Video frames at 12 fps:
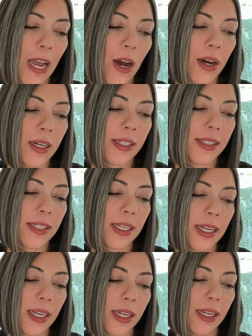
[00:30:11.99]

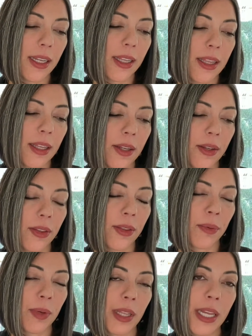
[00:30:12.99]
honestly the
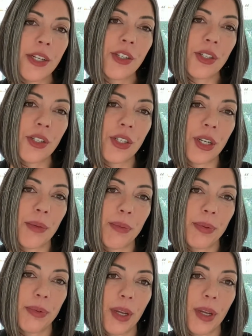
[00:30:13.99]
relationship